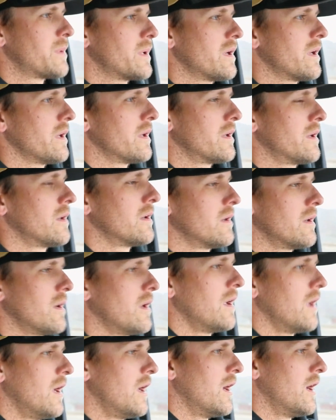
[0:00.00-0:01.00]
prettier.
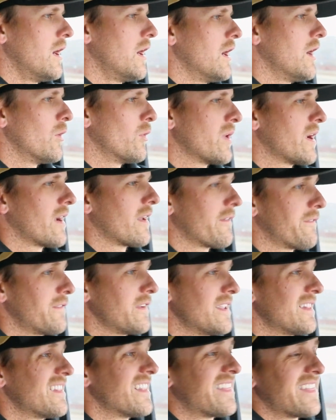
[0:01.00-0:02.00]
We gotta
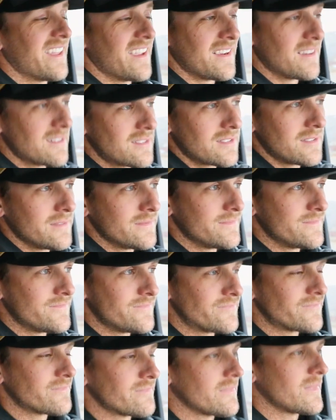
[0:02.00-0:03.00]
feed the things
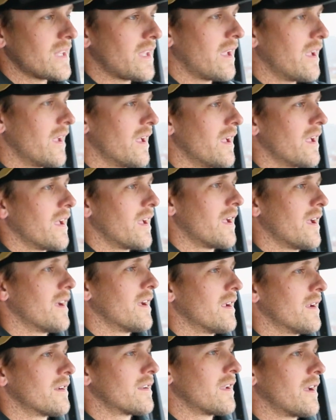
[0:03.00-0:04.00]

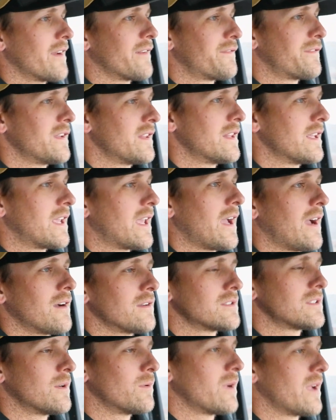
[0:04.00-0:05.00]
and gotta feed the
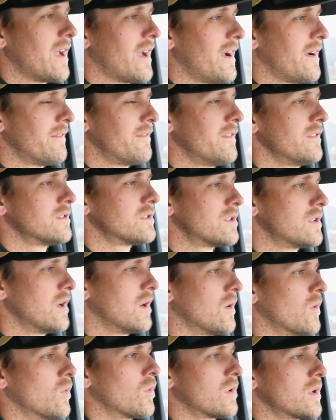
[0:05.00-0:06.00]
cows that we have.
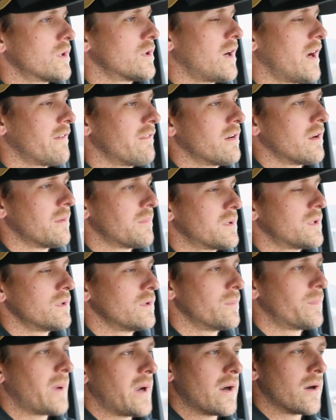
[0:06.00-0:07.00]
So we're driving up
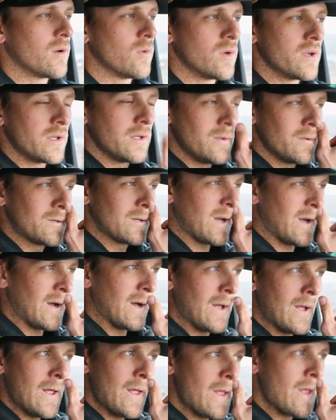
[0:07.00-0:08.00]
to Parowan,
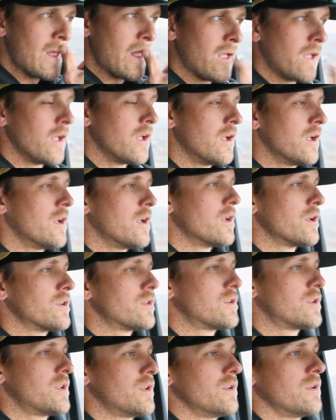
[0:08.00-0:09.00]
Utah
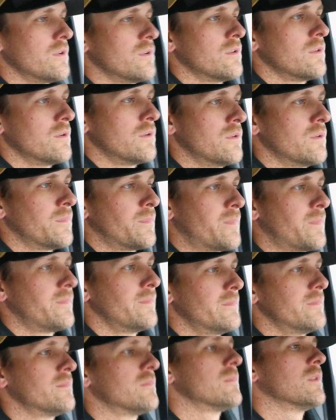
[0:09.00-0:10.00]
to
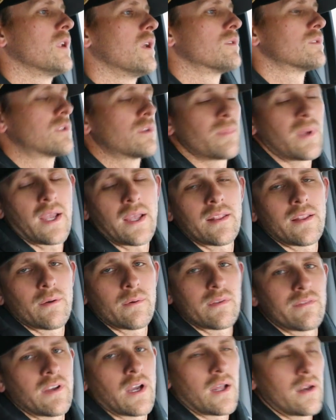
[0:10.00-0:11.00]
load some hay that
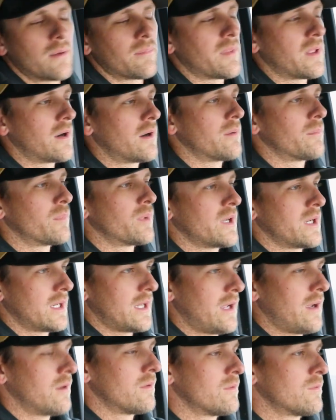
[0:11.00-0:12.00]
we've got up there and bring
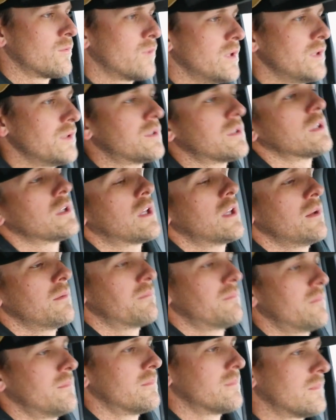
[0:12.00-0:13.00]
down. We used to keep
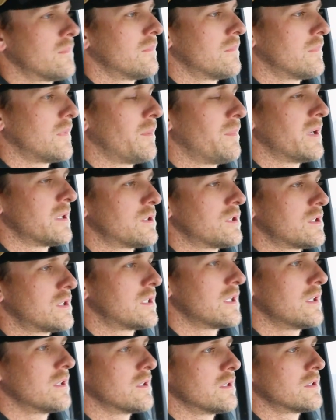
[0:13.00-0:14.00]
a bunch of
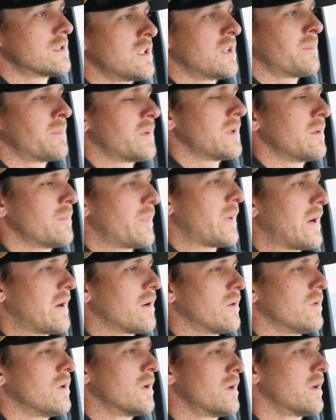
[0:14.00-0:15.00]
steers up in
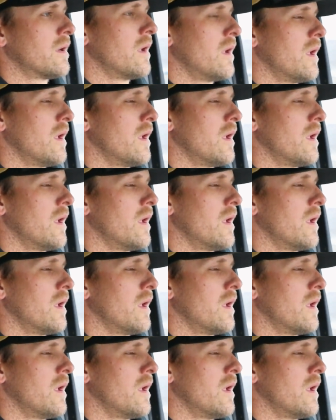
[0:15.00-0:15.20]
Parowan